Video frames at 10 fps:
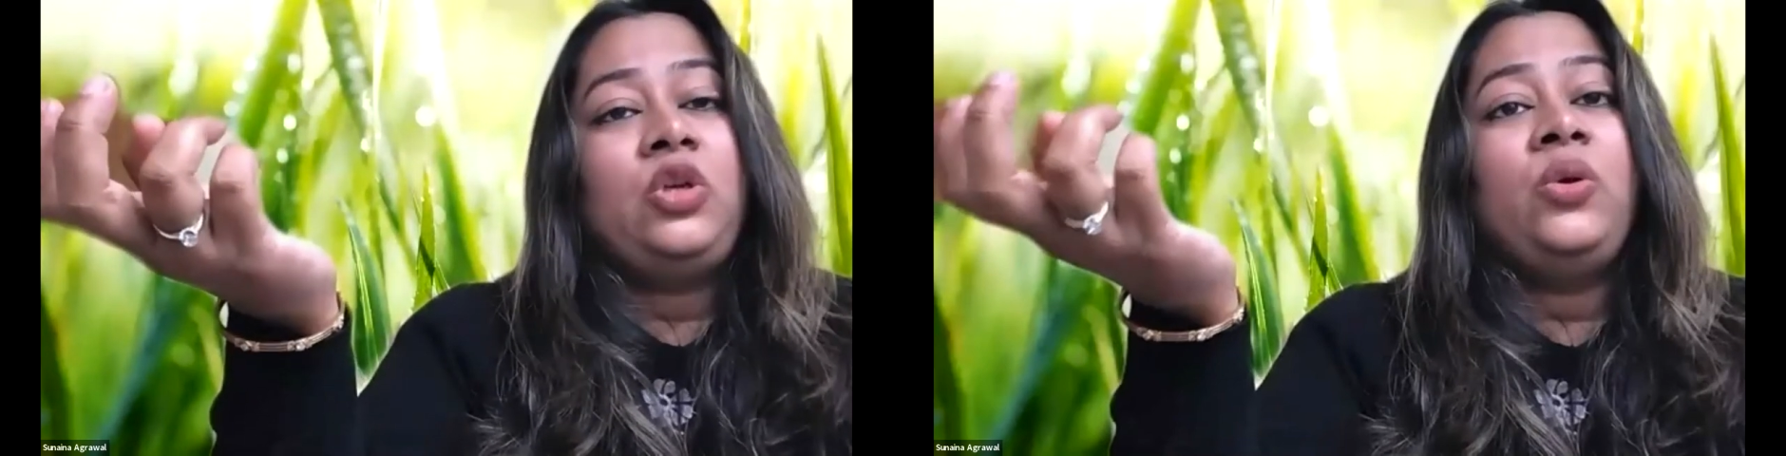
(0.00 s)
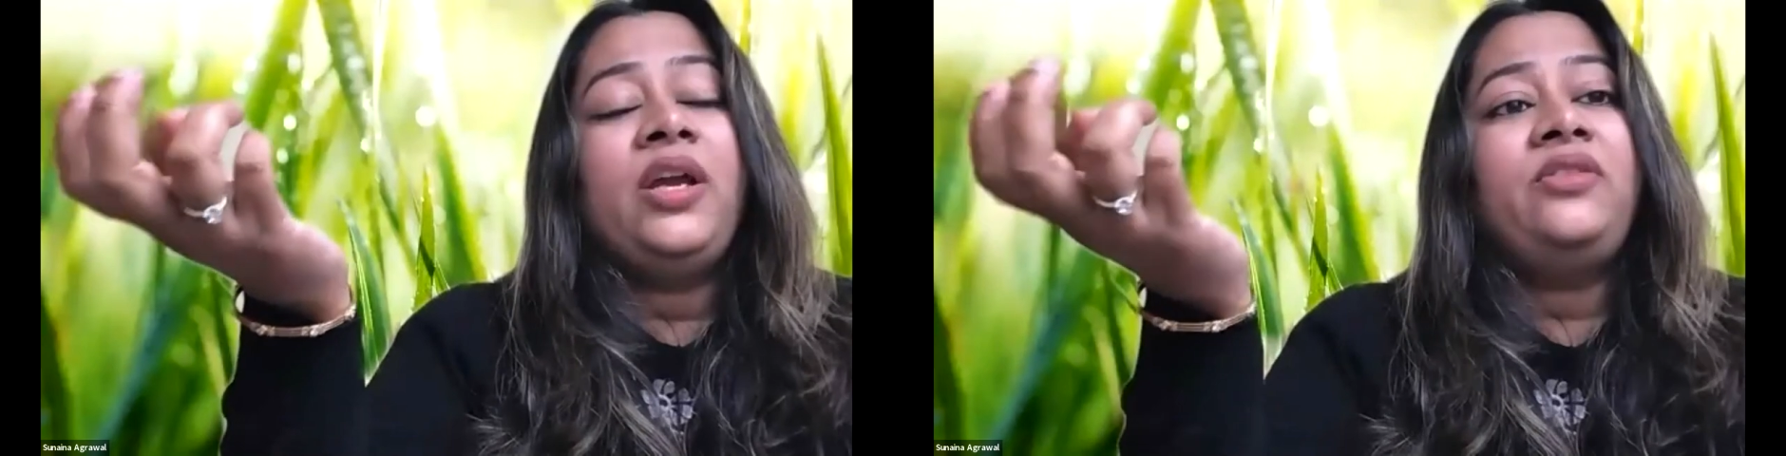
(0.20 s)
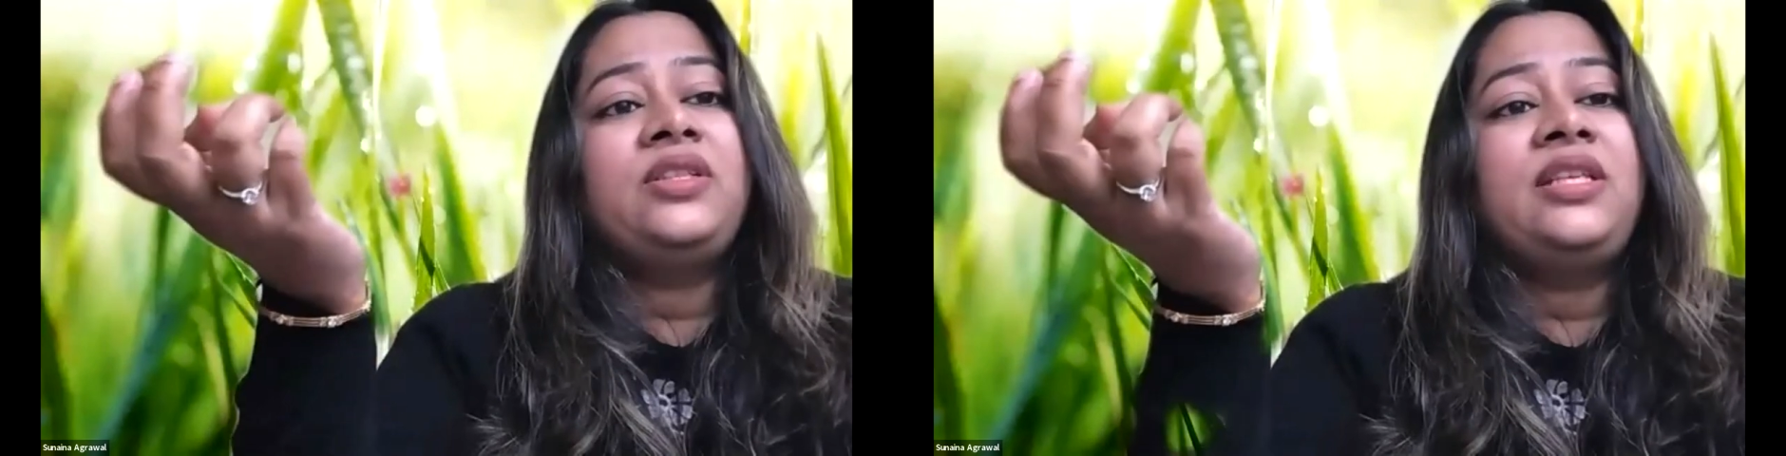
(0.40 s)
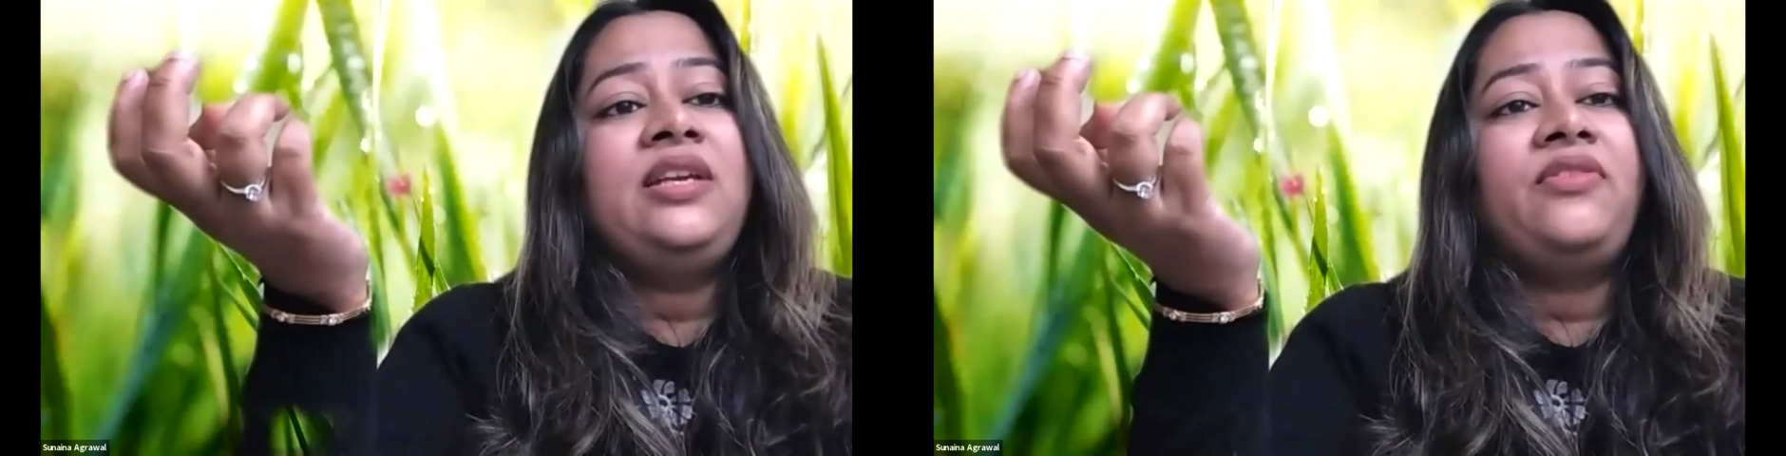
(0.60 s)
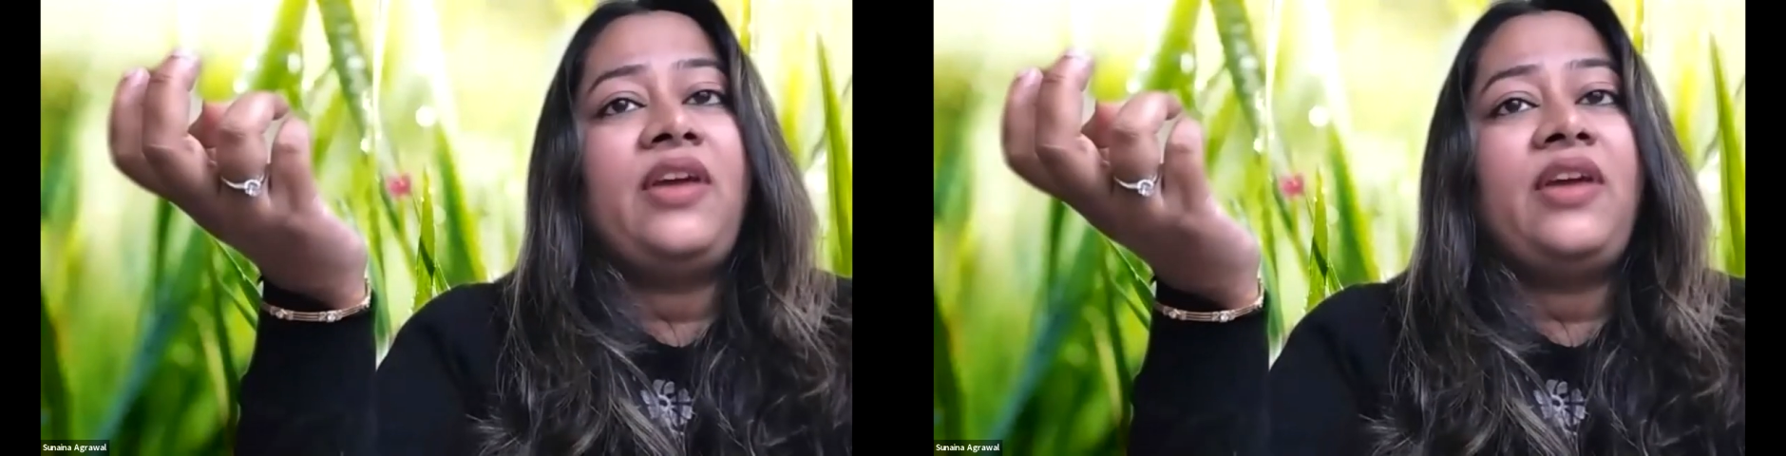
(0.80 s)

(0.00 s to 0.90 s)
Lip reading: so true. You can receive